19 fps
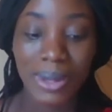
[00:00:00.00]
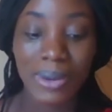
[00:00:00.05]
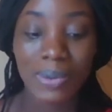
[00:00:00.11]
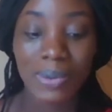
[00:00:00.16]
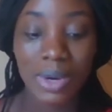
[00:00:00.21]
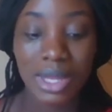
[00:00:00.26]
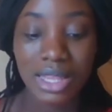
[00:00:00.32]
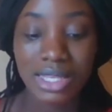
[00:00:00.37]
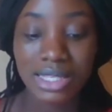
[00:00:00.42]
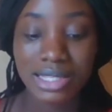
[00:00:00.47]

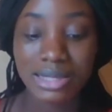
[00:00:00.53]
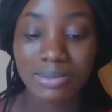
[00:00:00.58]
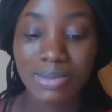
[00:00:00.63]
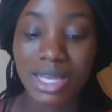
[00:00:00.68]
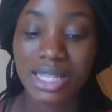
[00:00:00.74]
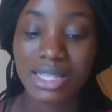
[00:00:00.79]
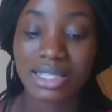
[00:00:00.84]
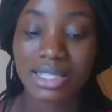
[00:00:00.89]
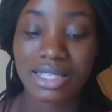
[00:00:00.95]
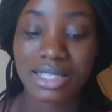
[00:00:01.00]
What this
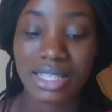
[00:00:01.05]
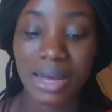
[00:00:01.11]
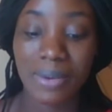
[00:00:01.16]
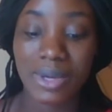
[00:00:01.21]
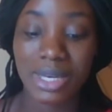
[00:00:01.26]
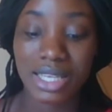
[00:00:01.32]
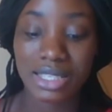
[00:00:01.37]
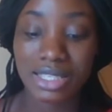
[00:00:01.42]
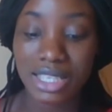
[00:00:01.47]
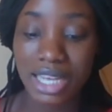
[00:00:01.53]
means is that
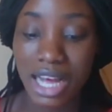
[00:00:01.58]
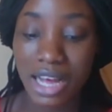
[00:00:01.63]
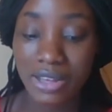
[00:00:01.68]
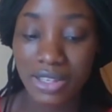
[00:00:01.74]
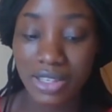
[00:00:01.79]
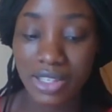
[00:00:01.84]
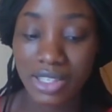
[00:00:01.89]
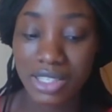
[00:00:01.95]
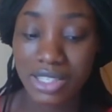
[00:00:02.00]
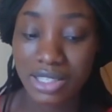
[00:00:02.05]
when a
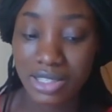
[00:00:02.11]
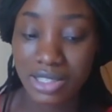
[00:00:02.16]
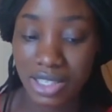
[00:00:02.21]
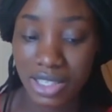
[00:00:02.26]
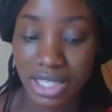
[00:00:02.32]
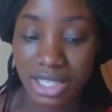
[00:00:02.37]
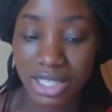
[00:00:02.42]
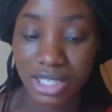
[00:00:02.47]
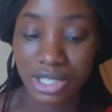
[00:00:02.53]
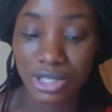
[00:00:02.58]
child learns
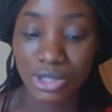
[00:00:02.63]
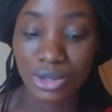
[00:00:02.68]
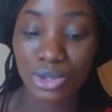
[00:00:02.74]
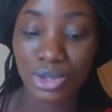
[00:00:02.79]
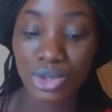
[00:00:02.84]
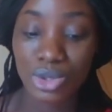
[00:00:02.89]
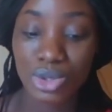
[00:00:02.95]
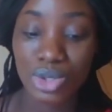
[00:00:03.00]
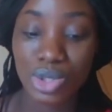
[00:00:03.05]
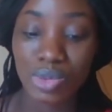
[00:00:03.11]
early to
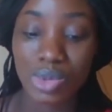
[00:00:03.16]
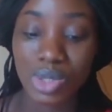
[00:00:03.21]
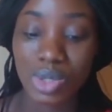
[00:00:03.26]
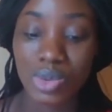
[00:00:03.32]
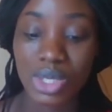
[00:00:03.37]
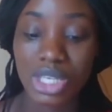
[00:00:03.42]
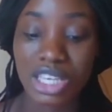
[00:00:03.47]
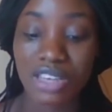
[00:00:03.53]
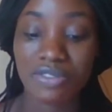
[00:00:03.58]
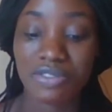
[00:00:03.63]
choose
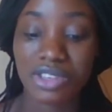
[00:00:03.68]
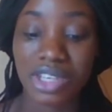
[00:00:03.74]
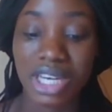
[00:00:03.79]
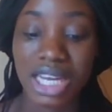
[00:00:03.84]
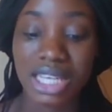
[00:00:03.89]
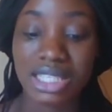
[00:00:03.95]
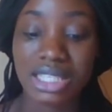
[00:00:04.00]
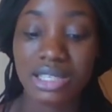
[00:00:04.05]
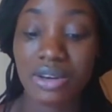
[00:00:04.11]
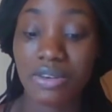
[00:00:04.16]
between a
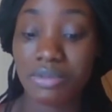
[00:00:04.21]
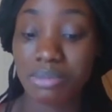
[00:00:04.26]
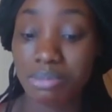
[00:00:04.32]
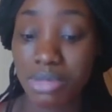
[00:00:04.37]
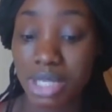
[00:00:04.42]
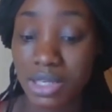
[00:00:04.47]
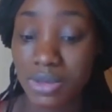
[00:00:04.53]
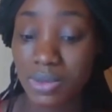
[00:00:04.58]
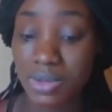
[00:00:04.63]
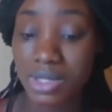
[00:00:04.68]
variety of
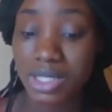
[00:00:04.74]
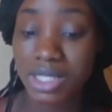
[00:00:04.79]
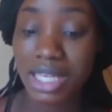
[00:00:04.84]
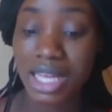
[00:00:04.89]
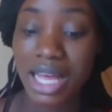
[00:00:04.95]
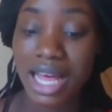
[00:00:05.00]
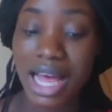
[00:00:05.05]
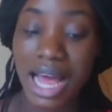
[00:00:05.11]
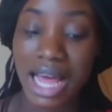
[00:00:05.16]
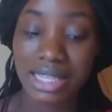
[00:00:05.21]
meals,
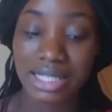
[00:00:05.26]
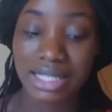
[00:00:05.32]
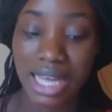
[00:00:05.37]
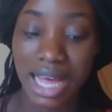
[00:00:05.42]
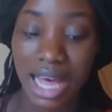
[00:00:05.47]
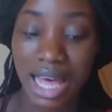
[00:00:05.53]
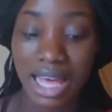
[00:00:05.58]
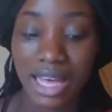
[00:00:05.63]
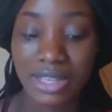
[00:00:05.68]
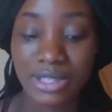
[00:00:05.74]

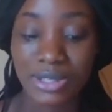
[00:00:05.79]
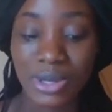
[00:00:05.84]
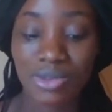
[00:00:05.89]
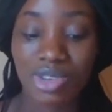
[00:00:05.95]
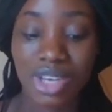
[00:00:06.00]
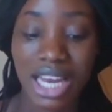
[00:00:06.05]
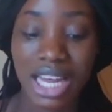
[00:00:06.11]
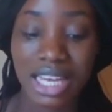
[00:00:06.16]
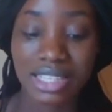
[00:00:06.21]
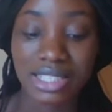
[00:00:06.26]
attires, or
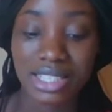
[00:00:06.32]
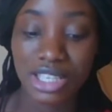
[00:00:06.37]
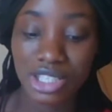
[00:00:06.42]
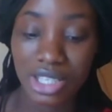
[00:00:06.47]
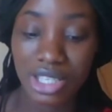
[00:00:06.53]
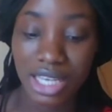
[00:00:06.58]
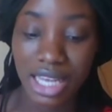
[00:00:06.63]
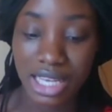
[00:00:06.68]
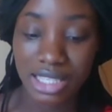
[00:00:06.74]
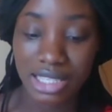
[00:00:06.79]

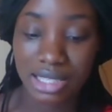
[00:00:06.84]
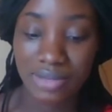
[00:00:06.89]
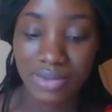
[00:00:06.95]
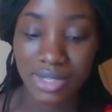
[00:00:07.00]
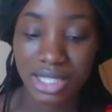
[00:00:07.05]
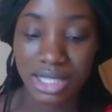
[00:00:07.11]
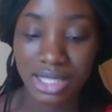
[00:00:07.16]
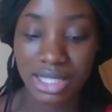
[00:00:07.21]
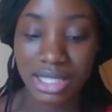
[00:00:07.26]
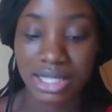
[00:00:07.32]
relaxation
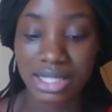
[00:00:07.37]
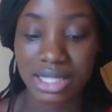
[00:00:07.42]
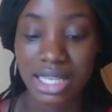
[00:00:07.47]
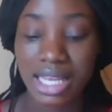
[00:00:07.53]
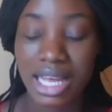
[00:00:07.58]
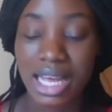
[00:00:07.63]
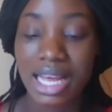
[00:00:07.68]
activities,